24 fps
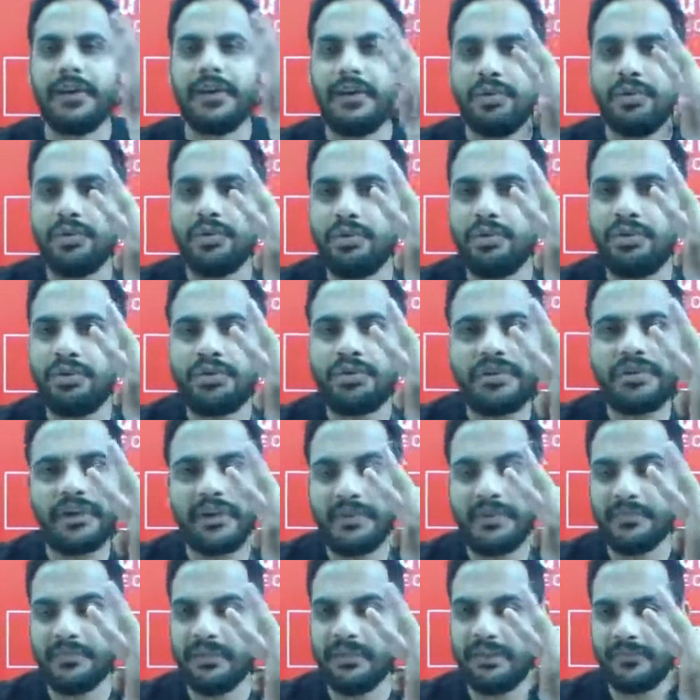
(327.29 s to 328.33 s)
two
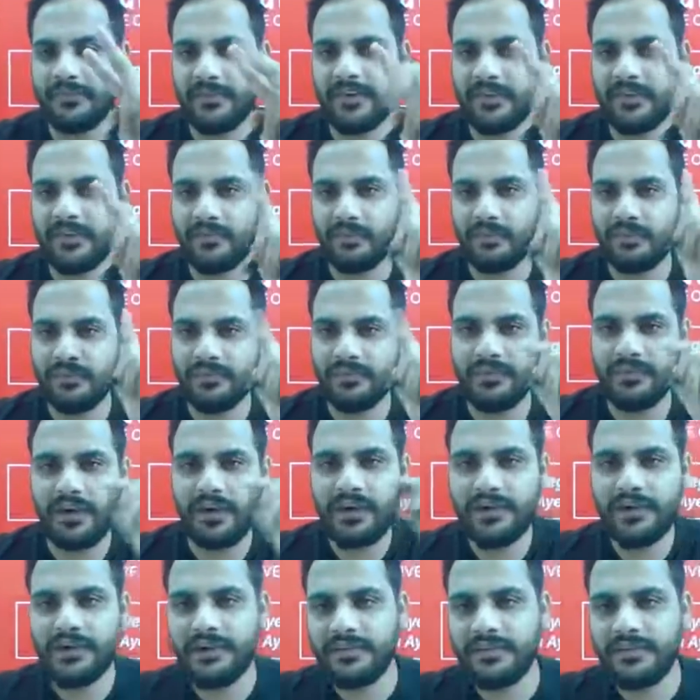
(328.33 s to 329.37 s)
theorems has been removed.
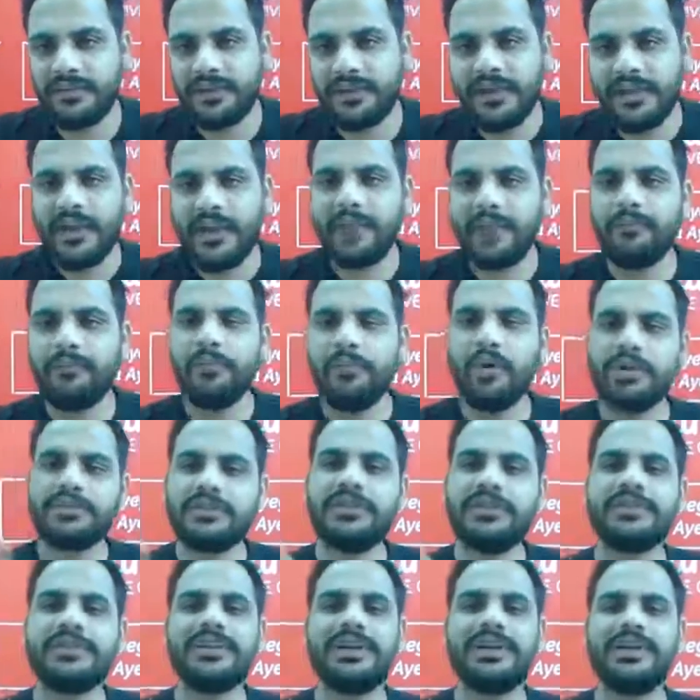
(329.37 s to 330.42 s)
One is, and both
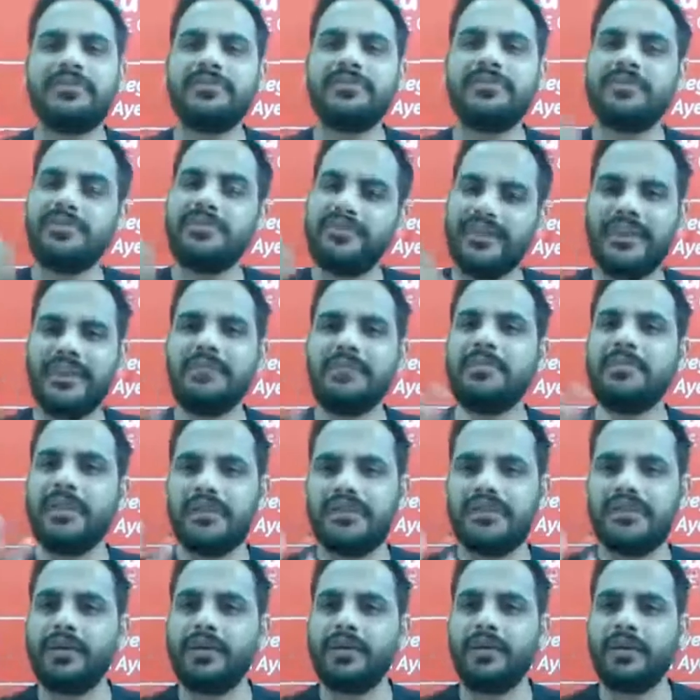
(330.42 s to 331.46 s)
the theorems are very
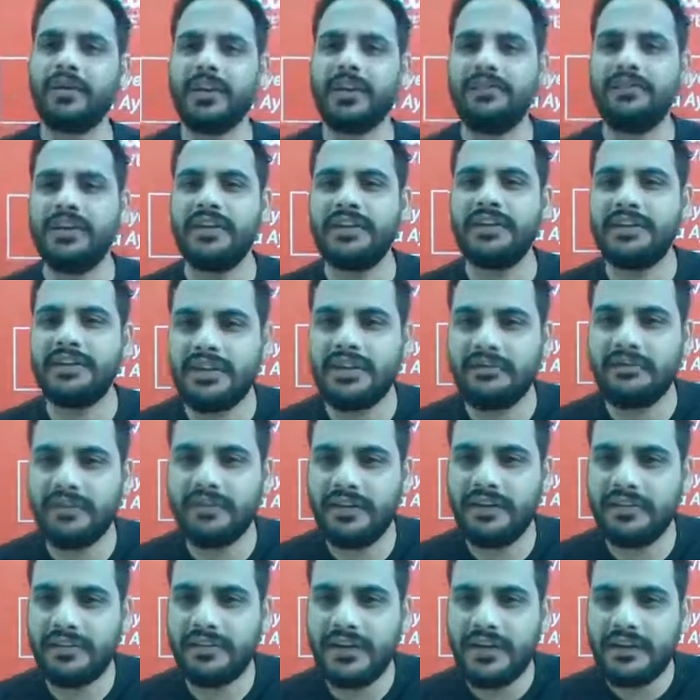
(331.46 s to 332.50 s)
basic. Okay, one theorem
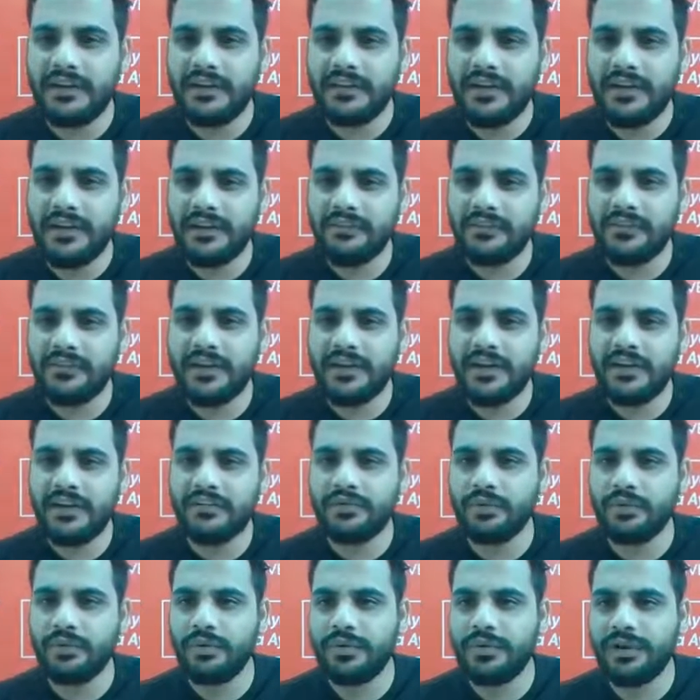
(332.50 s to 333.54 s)
is that if there is
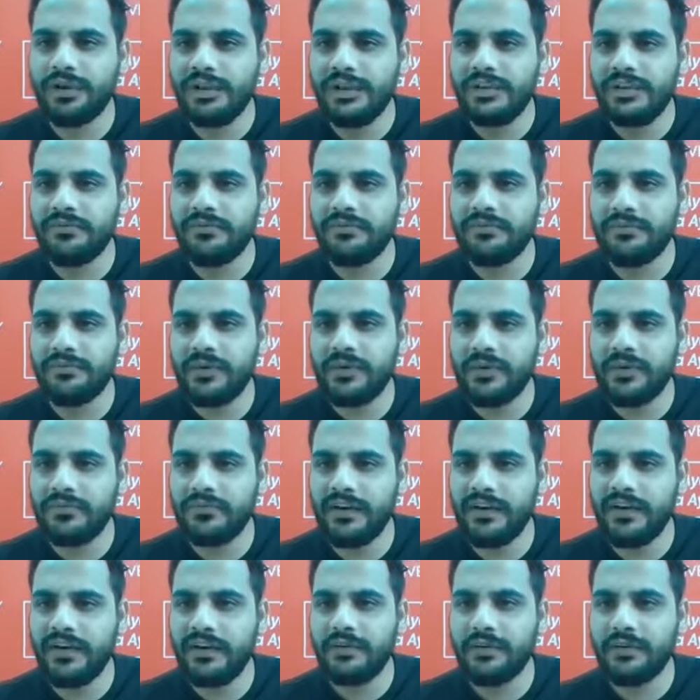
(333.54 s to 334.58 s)
only
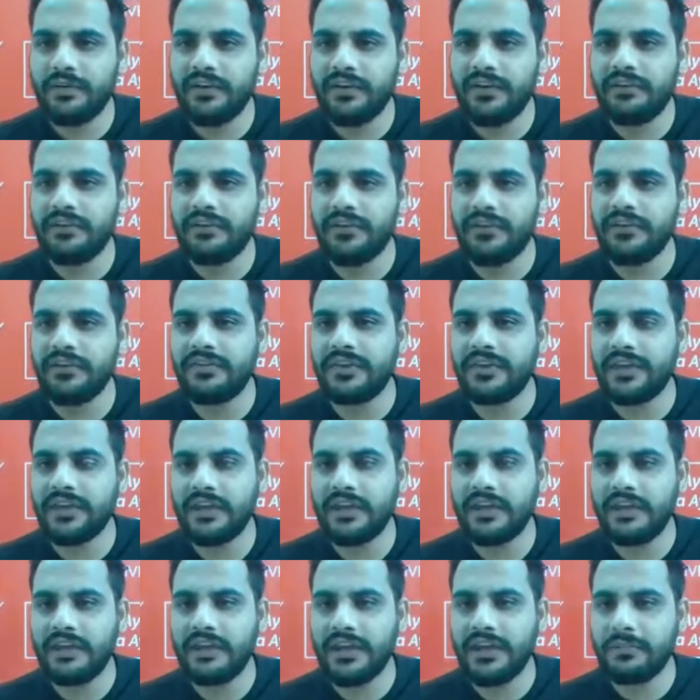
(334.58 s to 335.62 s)
one and only one
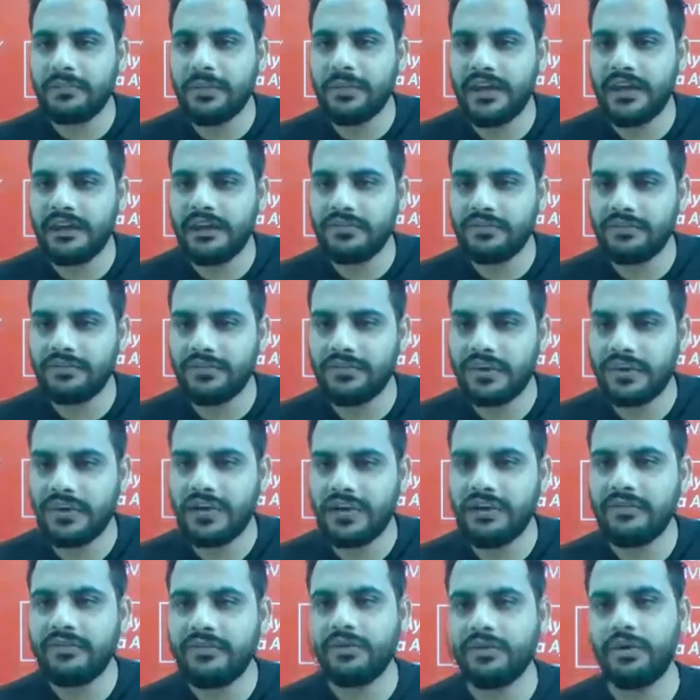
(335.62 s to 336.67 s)
circle can pass through three
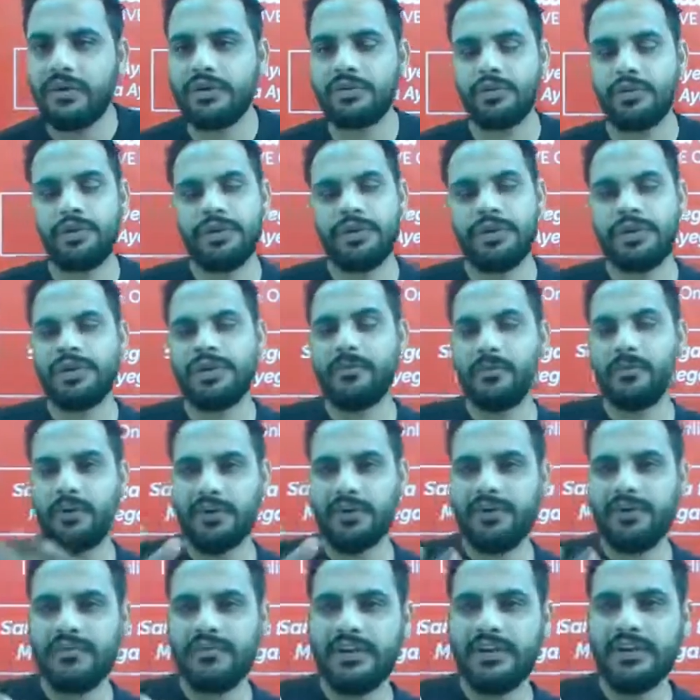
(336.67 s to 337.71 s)
given non-collinear
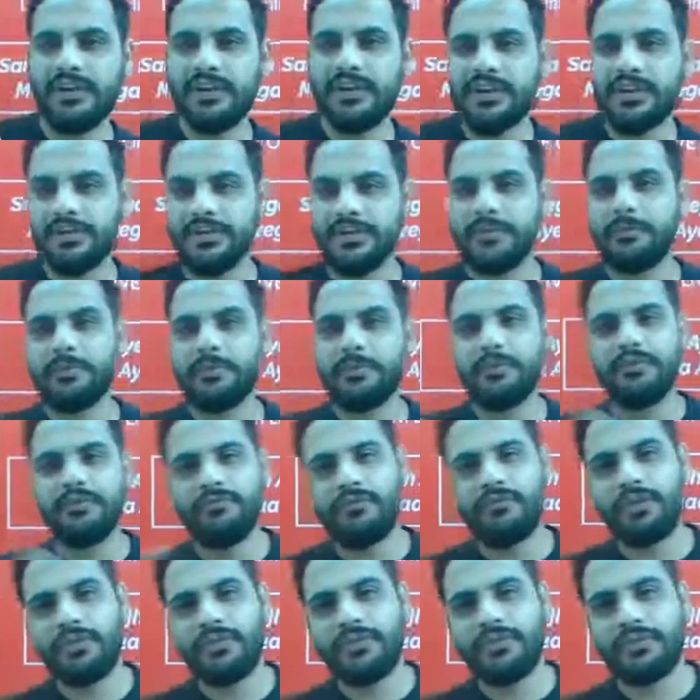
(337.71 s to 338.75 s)
points. So the proof
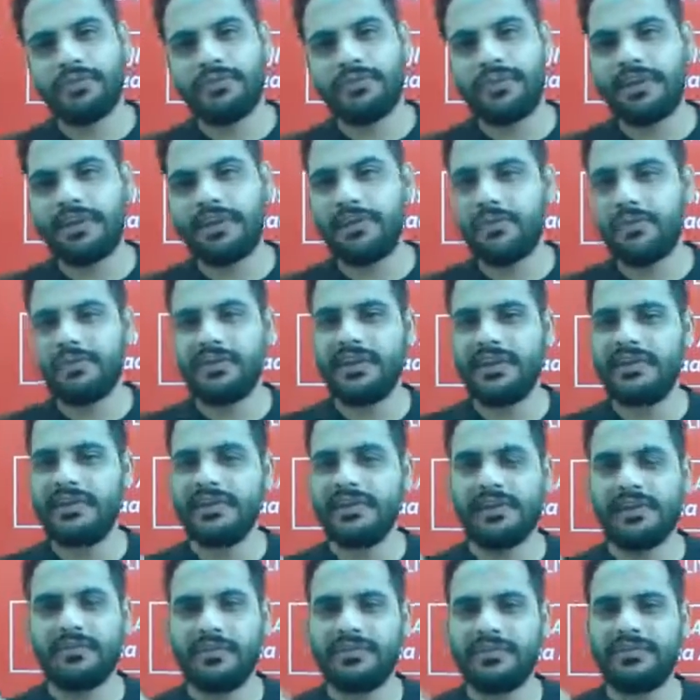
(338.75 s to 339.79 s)
was also very easy, and
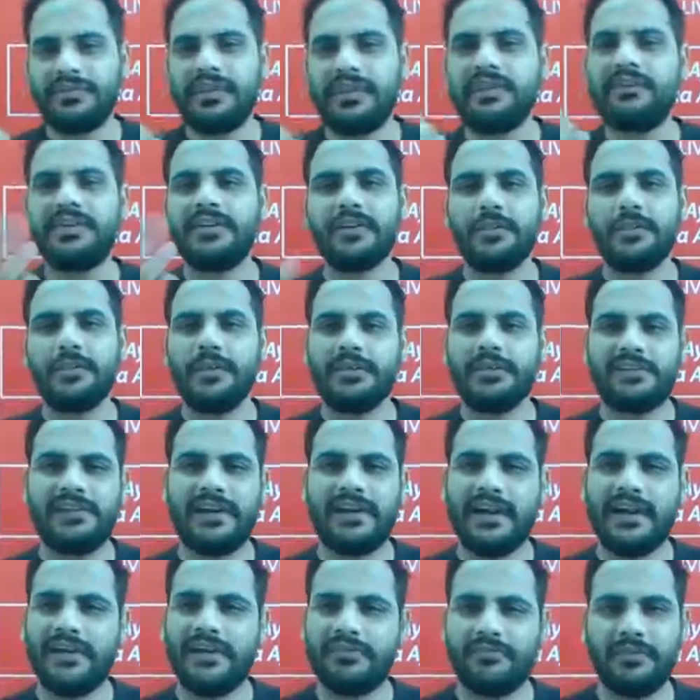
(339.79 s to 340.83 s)
there was never a question
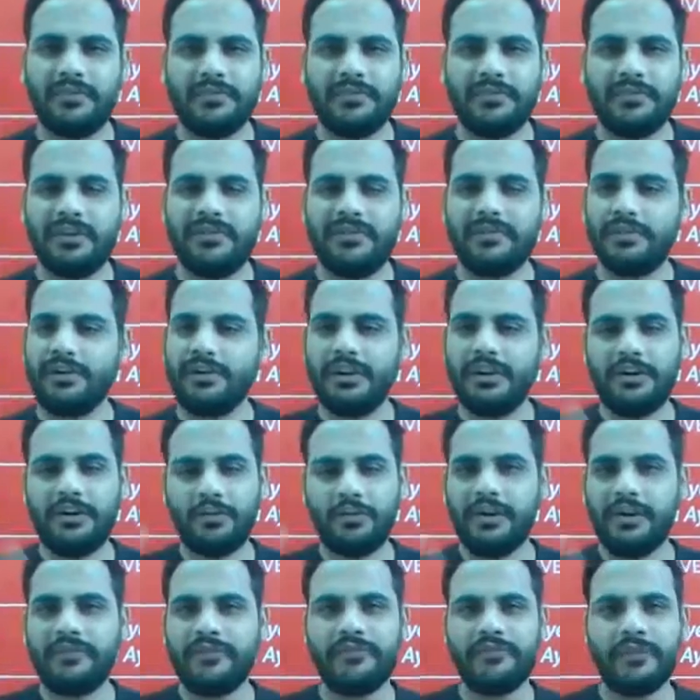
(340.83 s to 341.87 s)
asked from this, only
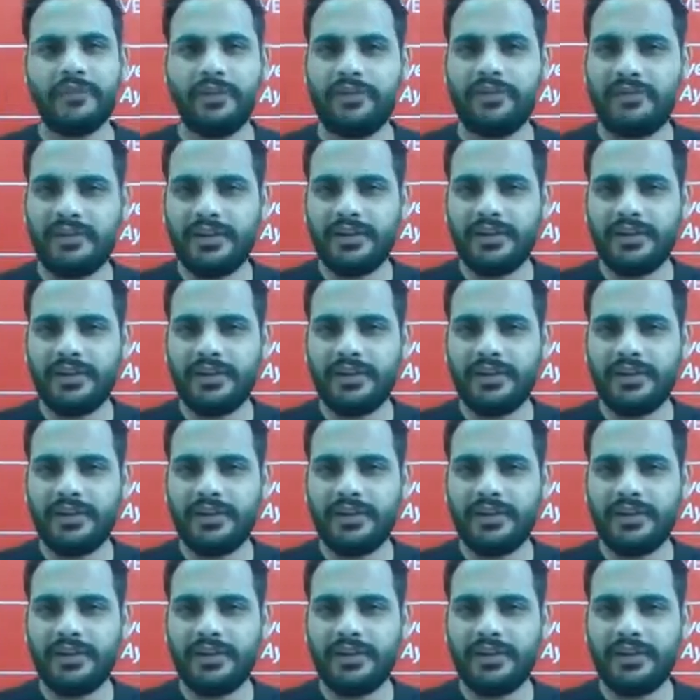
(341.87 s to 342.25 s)
true and false